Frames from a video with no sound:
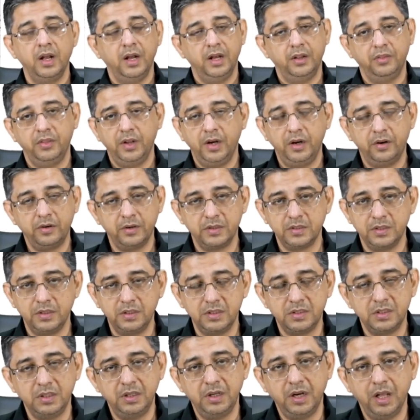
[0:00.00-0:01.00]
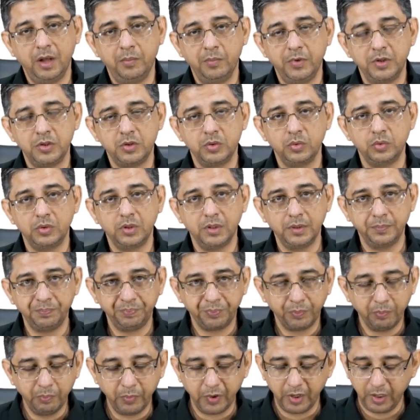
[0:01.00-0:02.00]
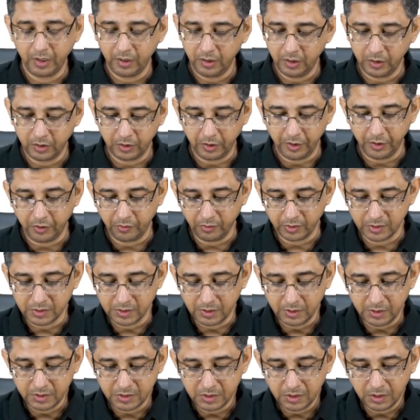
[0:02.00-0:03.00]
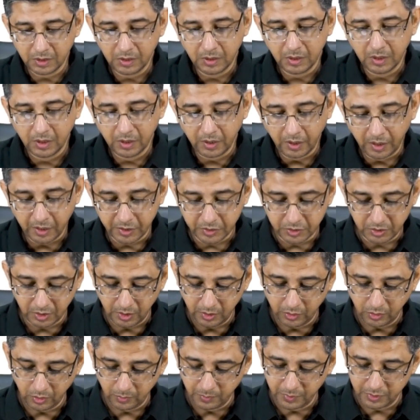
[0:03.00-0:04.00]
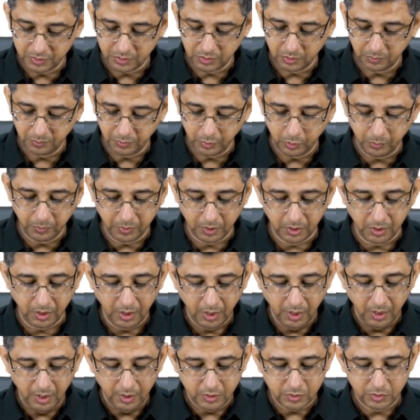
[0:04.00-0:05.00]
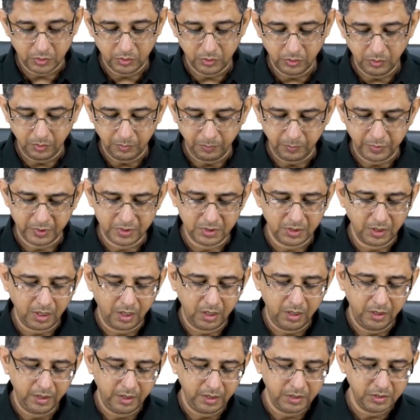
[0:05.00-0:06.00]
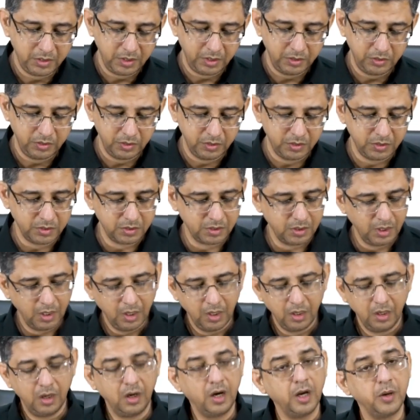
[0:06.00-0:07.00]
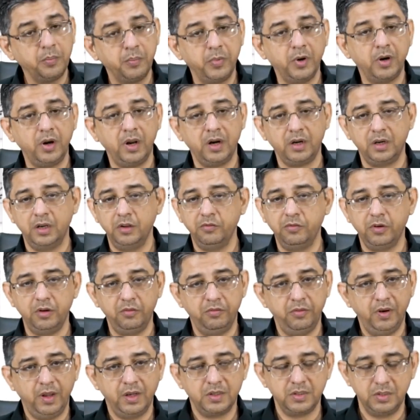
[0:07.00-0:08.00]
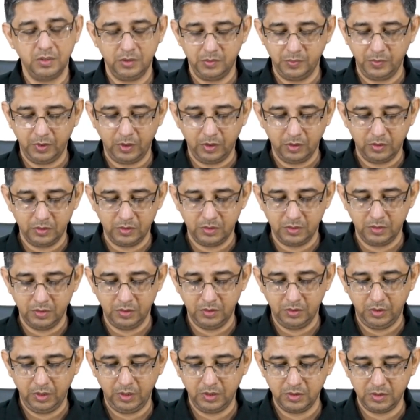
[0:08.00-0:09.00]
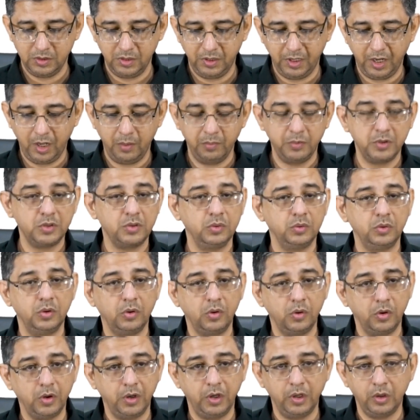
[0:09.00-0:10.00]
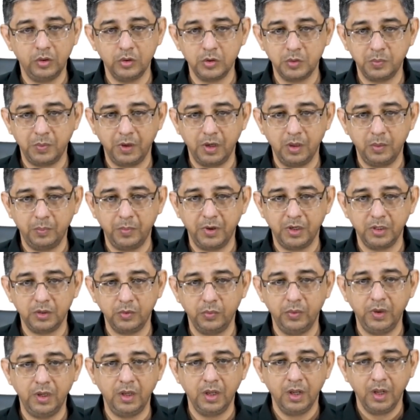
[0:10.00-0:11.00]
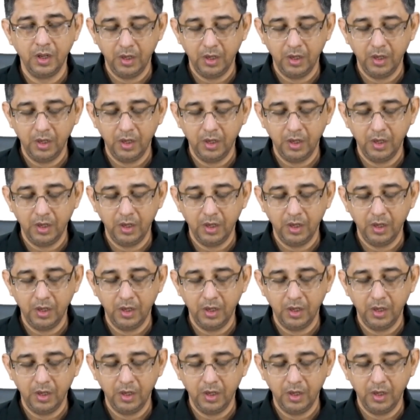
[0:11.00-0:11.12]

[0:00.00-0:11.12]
And that results in damage to the brain. It results in agile Robertson people. So, personality changes, hyperactive reflexes, because there's a damage to the corticospinal pathway.